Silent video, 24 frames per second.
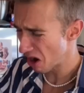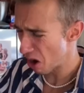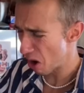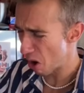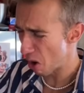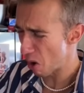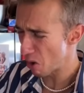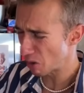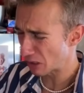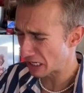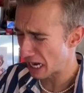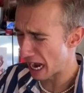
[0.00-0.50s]

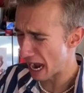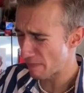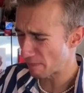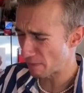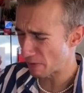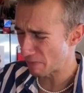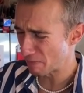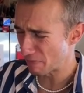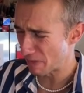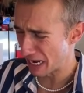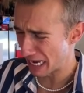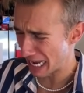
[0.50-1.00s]
whole
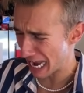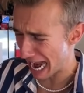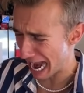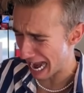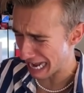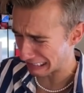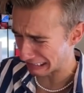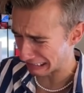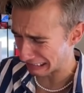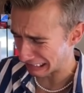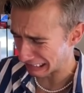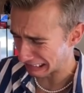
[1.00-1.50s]
cup of
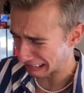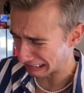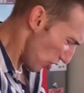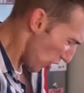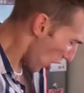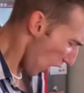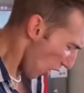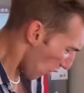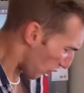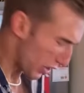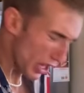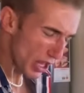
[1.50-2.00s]
molasses.
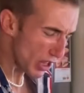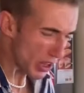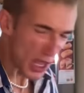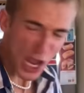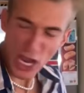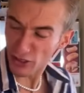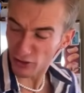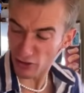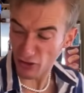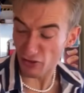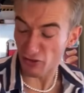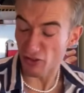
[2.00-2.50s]
No,
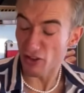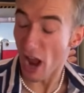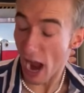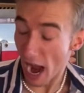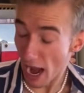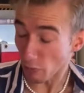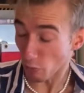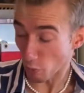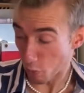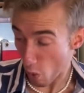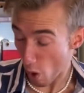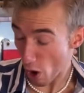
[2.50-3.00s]
this is
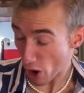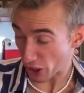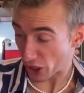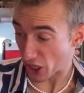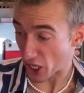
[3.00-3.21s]
not worth